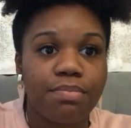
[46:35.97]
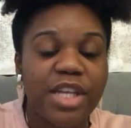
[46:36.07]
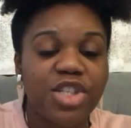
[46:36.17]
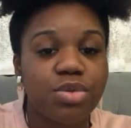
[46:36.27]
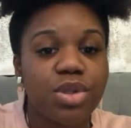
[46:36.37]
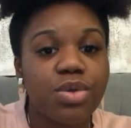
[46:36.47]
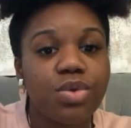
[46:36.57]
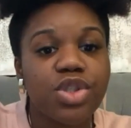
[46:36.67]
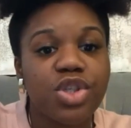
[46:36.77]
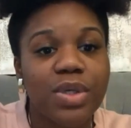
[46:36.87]
that you
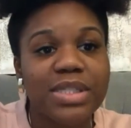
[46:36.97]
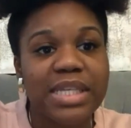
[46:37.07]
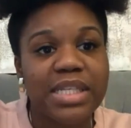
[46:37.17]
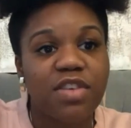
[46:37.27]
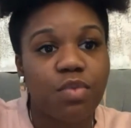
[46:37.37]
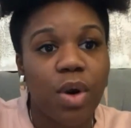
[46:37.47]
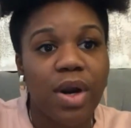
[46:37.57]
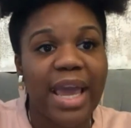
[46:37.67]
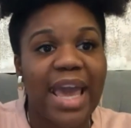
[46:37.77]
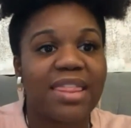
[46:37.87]
lose your sense of
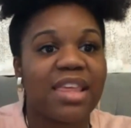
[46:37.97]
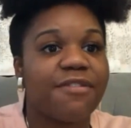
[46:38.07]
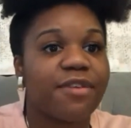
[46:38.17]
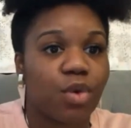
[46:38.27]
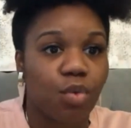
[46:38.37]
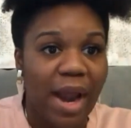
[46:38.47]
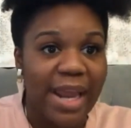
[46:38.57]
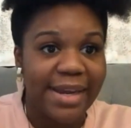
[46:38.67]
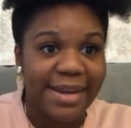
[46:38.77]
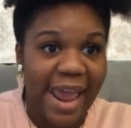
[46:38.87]
work ethic for the
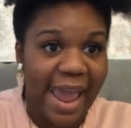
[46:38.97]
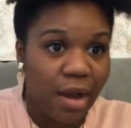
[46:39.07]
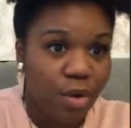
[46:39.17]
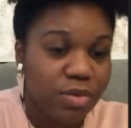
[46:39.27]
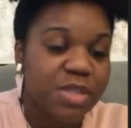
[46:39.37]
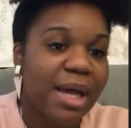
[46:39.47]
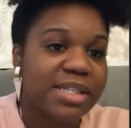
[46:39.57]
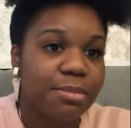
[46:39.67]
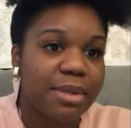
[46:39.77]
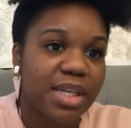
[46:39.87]
right now
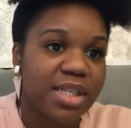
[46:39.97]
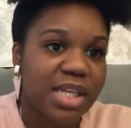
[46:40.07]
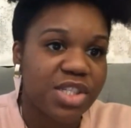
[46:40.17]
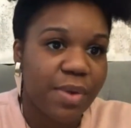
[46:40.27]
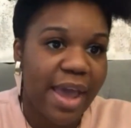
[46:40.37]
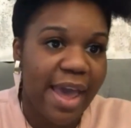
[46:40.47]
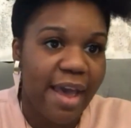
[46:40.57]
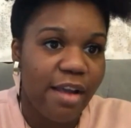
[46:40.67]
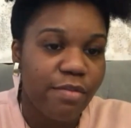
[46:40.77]
responsibilities that you have